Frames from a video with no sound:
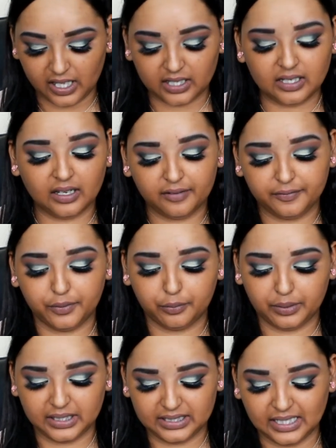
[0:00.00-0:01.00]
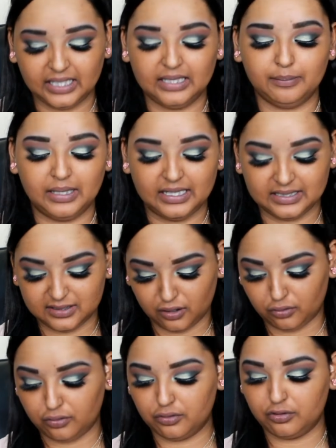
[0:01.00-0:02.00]
I love the way that it blends
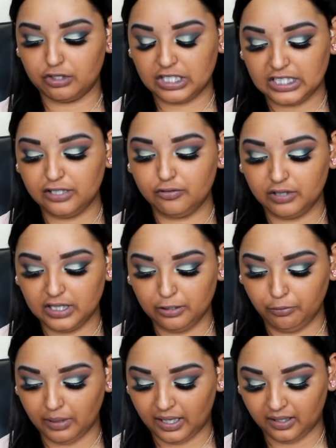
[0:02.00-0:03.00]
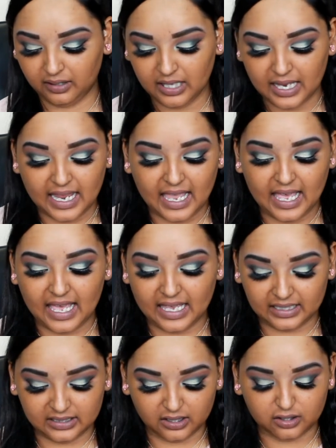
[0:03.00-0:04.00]
out really really well
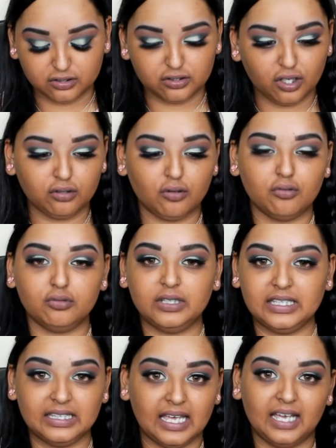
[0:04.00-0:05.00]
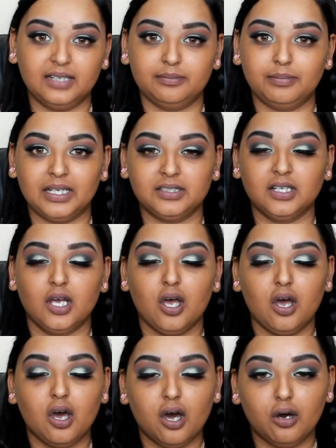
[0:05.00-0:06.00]
and not only that but
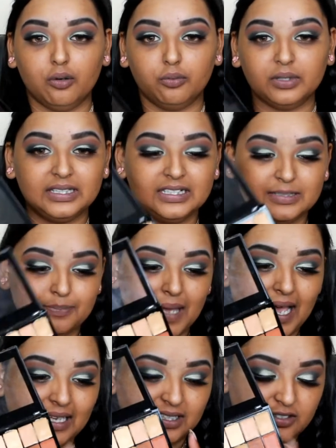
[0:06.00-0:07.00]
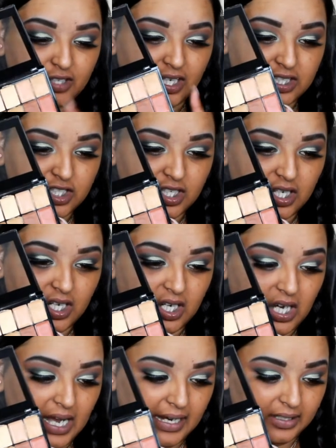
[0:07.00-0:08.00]
with this palette right here
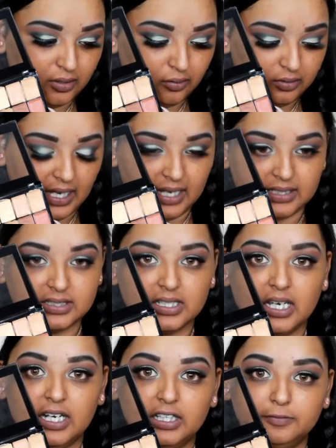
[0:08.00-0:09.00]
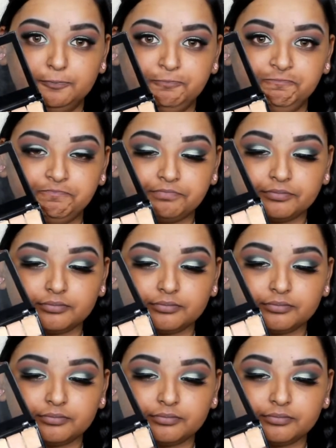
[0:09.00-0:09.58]
I know that um,